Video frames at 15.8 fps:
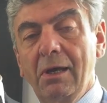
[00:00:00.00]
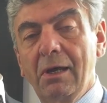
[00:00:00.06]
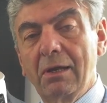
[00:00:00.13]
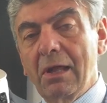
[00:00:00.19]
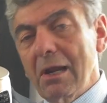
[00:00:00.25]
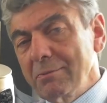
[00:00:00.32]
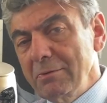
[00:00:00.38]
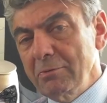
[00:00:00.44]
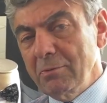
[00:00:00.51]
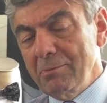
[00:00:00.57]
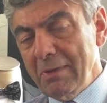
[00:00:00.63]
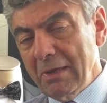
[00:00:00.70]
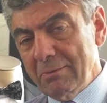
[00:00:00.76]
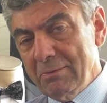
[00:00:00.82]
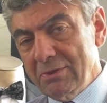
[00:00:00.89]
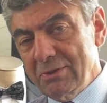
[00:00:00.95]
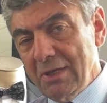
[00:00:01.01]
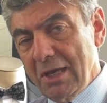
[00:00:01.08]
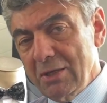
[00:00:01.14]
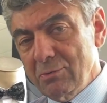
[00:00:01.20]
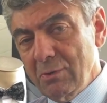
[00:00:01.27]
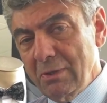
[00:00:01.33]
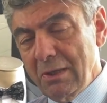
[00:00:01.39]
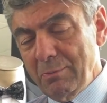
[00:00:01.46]
A lot of people make mistakes
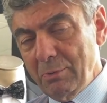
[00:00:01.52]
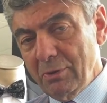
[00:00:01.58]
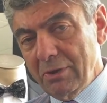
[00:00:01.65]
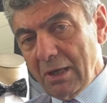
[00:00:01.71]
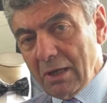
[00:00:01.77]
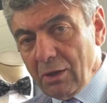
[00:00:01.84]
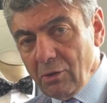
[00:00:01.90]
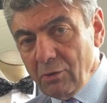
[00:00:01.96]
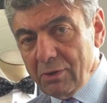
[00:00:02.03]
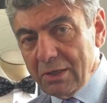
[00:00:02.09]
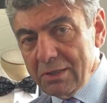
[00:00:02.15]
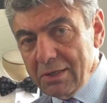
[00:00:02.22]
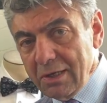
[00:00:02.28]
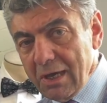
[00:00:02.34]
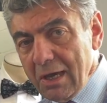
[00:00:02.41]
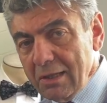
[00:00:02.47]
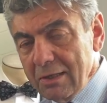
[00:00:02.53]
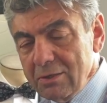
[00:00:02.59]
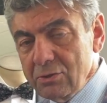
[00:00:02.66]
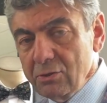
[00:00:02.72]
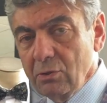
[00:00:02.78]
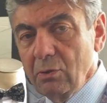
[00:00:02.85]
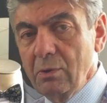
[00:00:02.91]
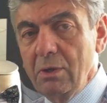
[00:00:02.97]
when they put their clothing together,
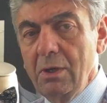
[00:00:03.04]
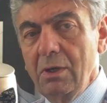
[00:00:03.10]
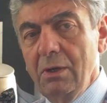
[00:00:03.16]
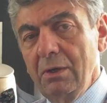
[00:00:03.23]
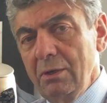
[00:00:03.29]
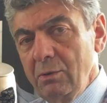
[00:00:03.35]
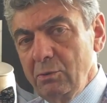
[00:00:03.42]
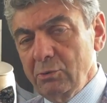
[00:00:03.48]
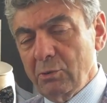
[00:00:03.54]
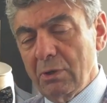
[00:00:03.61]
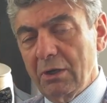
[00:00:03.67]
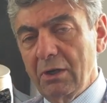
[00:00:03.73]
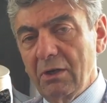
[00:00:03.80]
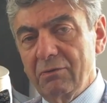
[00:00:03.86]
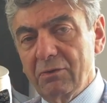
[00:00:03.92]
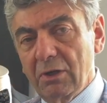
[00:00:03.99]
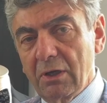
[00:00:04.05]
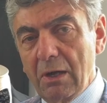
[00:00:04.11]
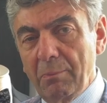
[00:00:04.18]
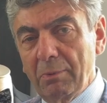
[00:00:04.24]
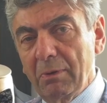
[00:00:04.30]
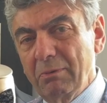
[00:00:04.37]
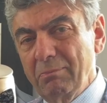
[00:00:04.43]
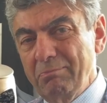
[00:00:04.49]
so I just want to cover a
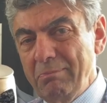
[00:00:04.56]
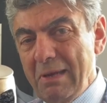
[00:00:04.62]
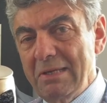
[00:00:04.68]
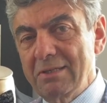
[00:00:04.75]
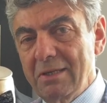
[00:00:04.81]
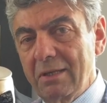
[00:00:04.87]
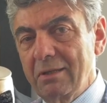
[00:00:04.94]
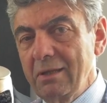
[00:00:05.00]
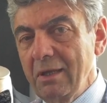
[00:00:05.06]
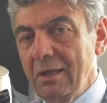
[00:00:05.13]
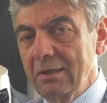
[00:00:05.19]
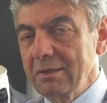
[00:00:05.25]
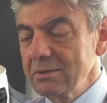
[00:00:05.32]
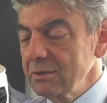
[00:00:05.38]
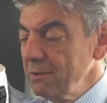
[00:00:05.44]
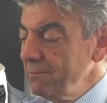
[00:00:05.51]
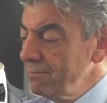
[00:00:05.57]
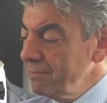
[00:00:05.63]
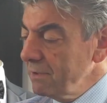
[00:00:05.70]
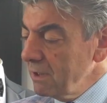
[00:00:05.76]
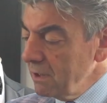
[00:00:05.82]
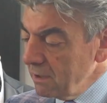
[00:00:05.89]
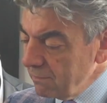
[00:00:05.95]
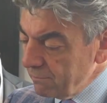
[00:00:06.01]
couple of basic things.
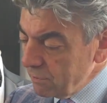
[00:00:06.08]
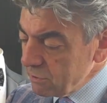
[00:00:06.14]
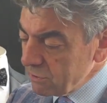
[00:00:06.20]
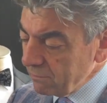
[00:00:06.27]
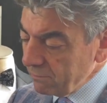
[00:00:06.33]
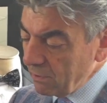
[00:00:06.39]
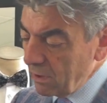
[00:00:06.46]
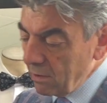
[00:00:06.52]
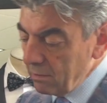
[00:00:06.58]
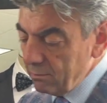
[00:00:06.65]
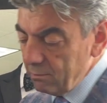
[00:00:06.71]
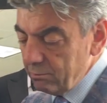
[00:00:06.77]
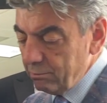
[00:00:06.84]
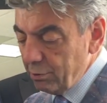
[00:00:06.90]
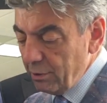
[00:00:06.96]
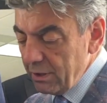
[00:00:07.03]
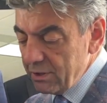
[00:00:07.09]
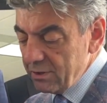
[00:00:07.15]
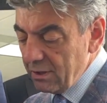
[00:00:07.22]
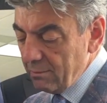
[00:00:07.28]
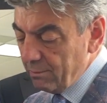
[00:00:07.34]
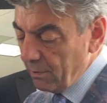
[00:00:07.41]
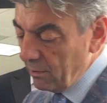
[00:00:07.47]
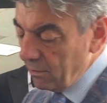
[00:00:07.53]
First of all, pretty
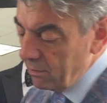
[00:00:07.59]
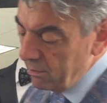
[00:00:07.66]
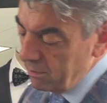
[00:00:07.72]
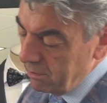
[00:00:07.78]
simple.